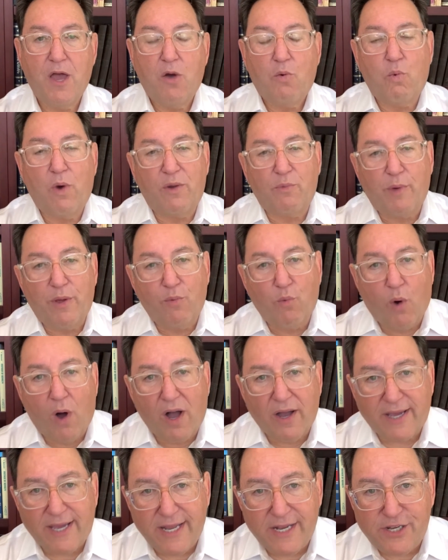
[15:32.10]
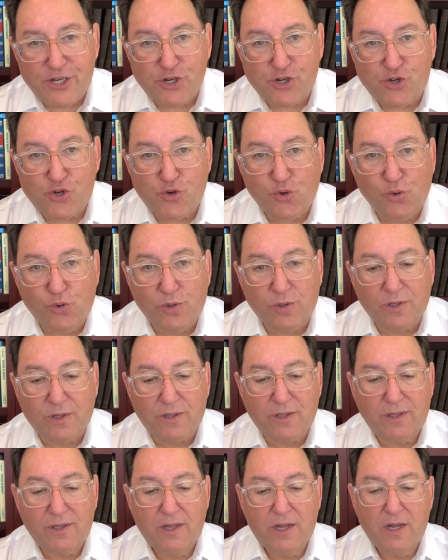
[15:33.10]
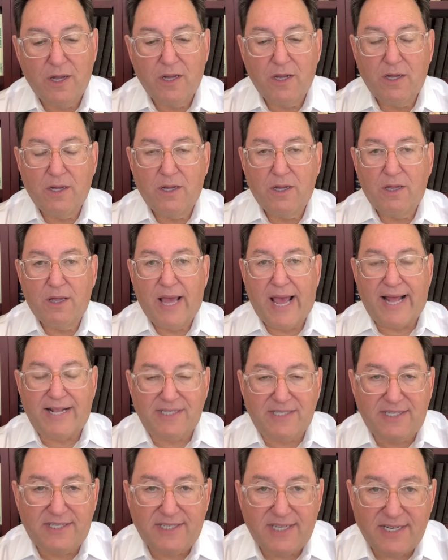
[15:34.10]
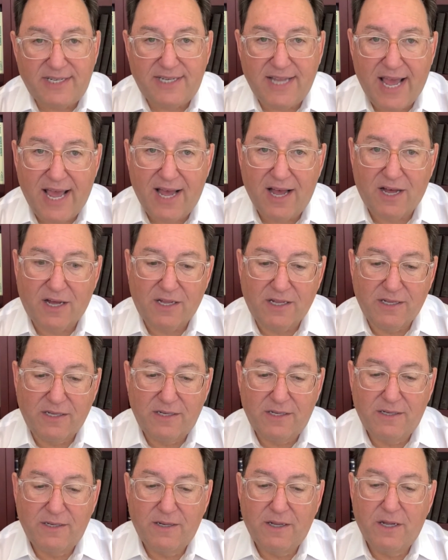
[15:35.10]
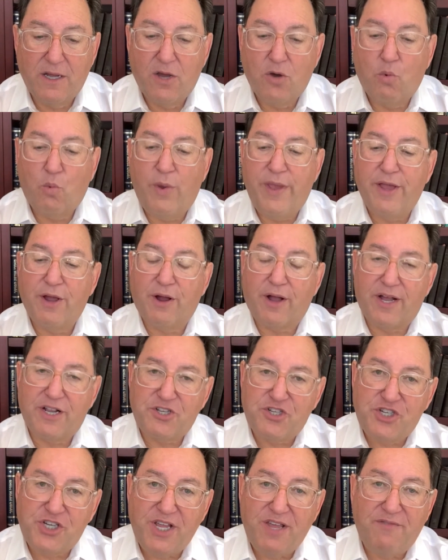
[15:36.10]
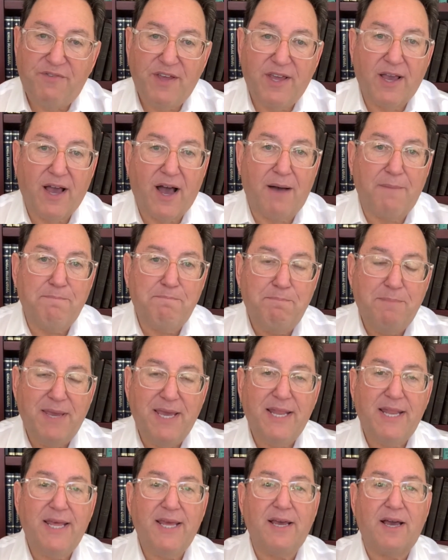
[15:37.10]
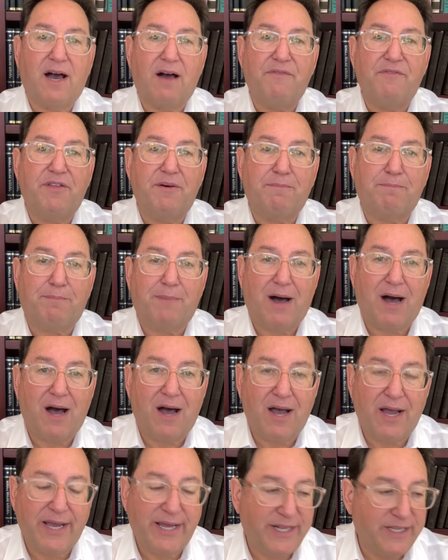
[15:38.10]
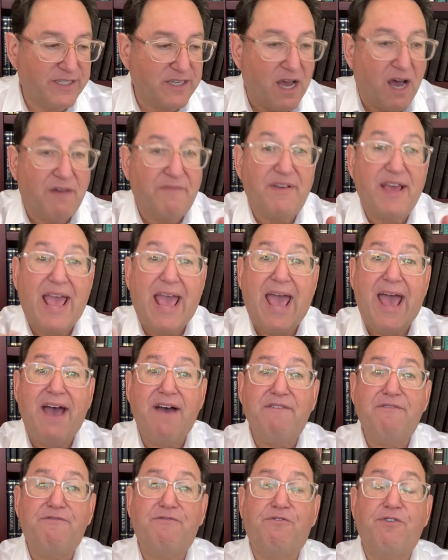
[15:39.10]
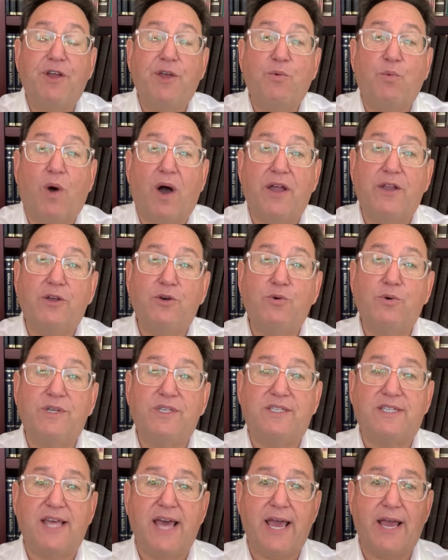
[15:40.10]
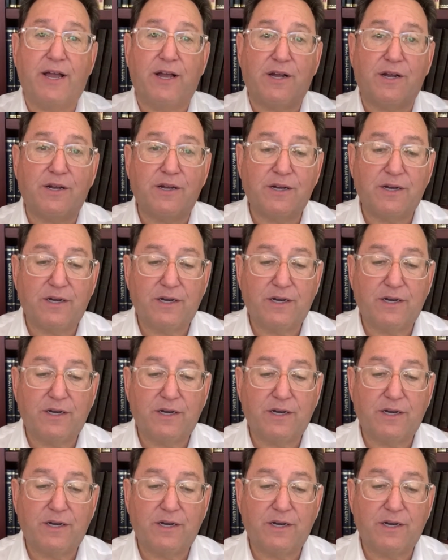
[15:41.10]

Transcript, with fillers: When we walk into shul and sit down, we are achieving a meeting of the minds of everyone who is there.